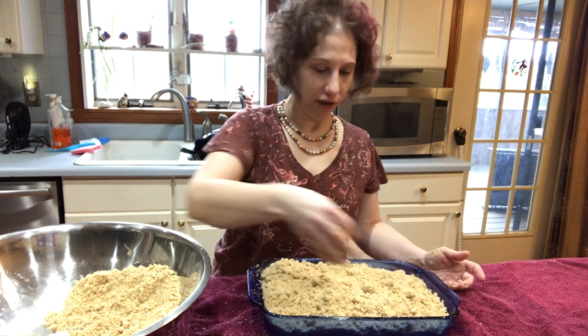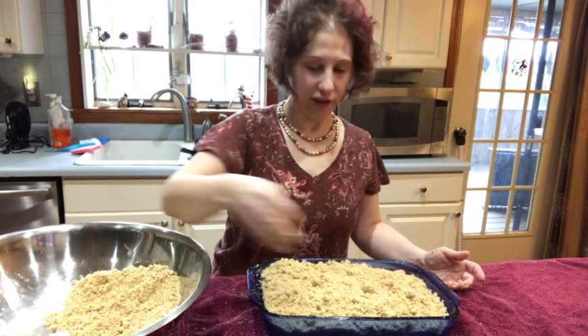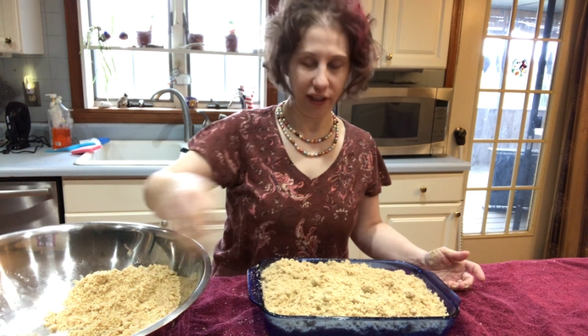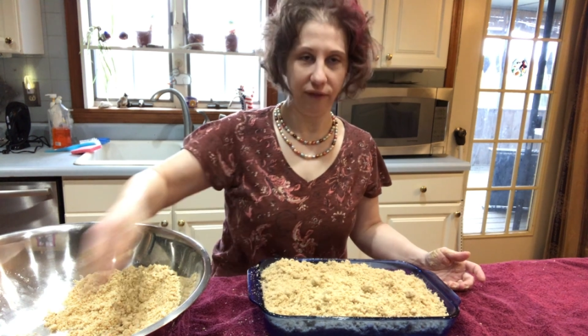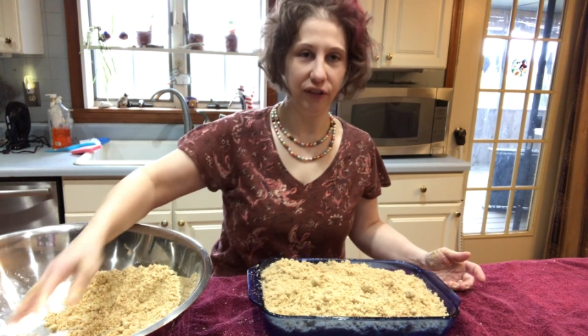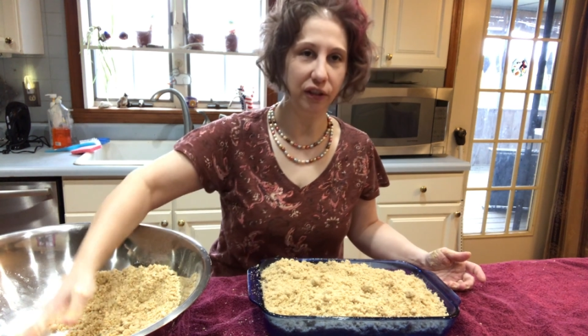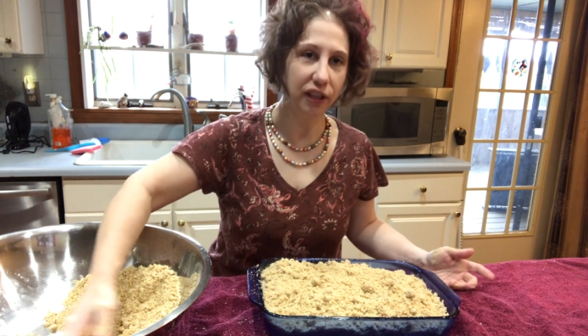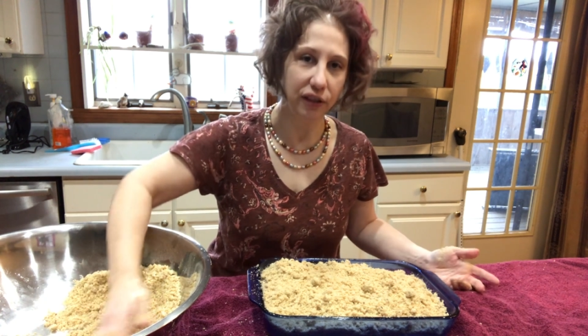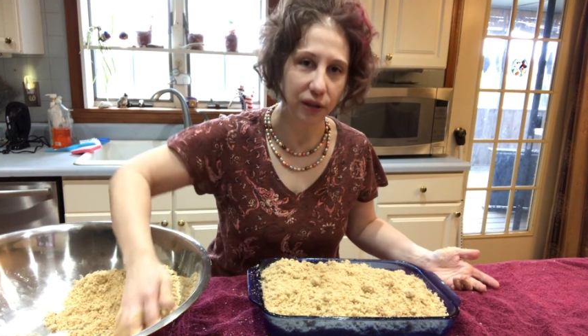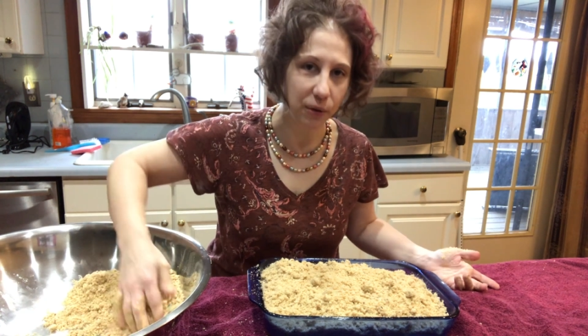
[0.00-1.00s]
They have
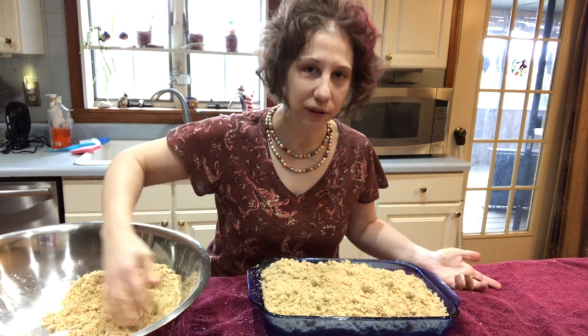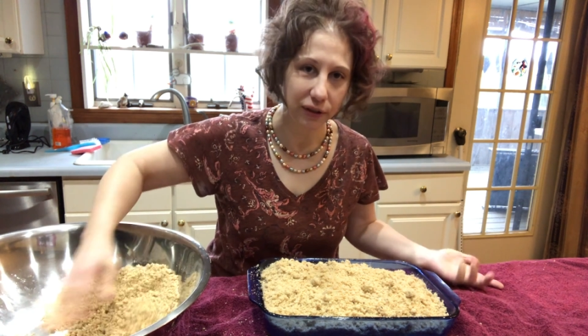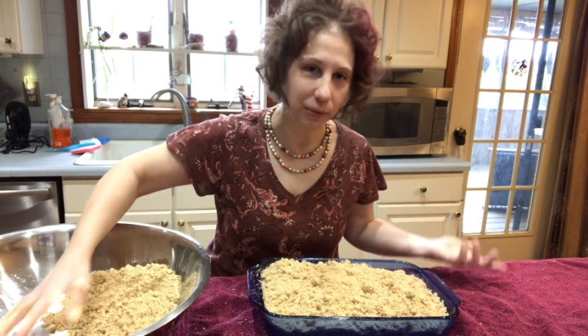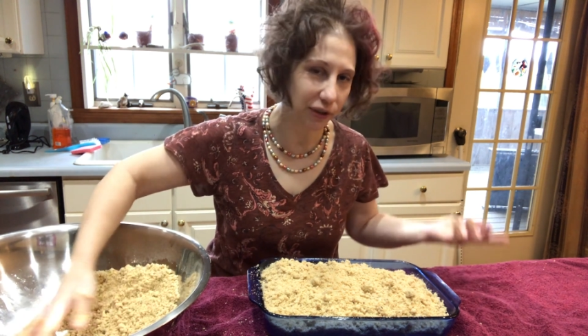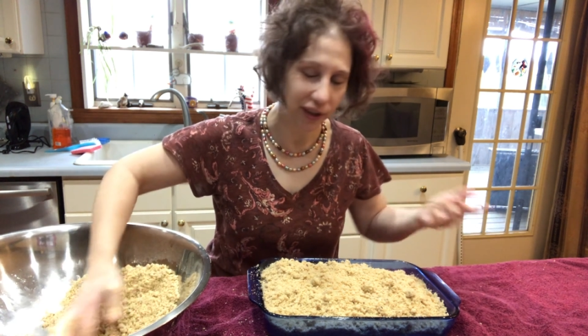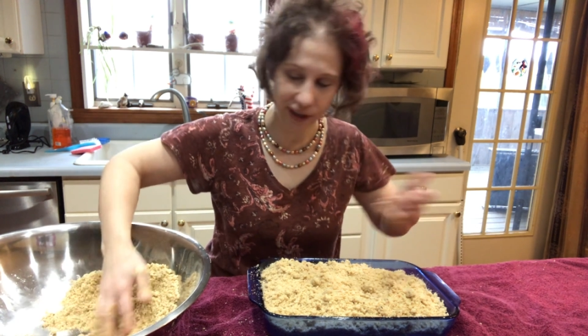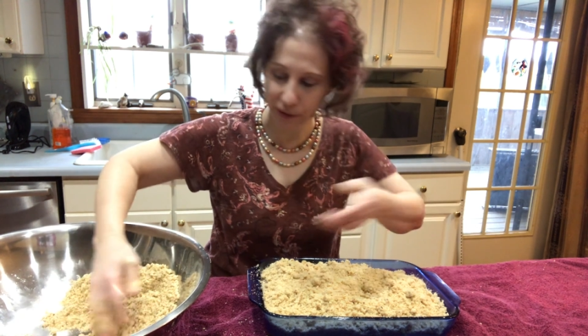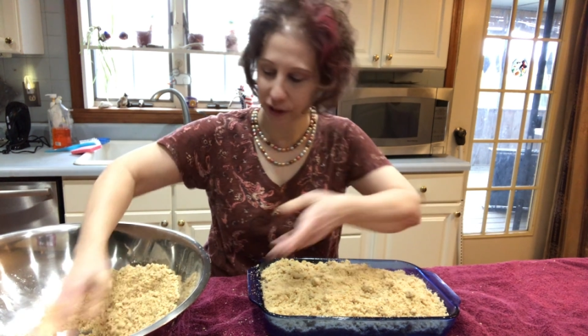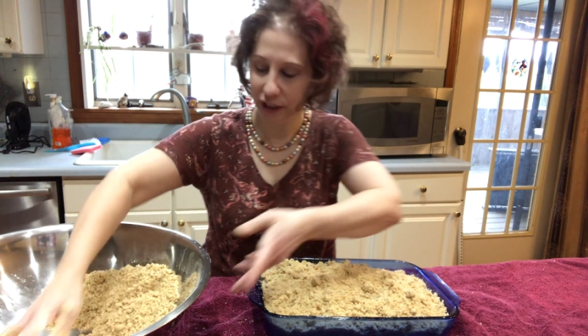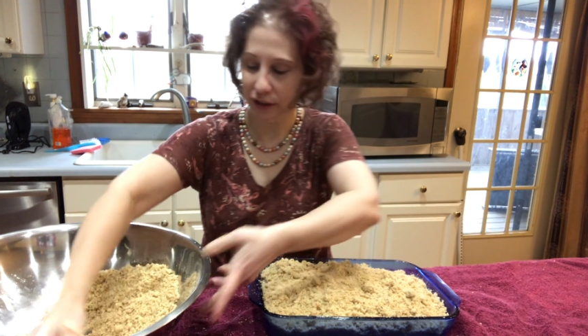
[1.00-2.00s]
Dunkin' Donuts, which I
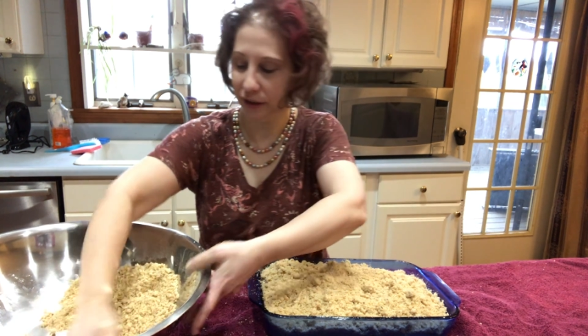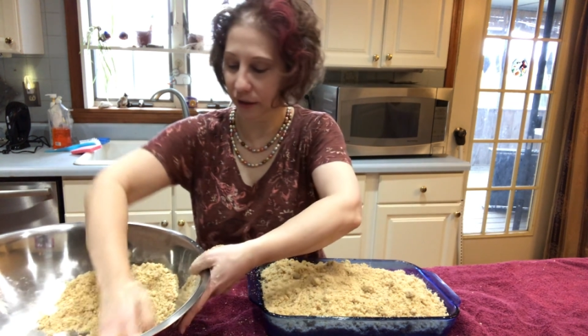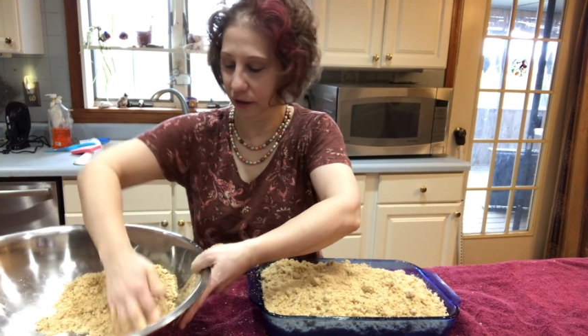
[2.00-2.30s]
don't eat.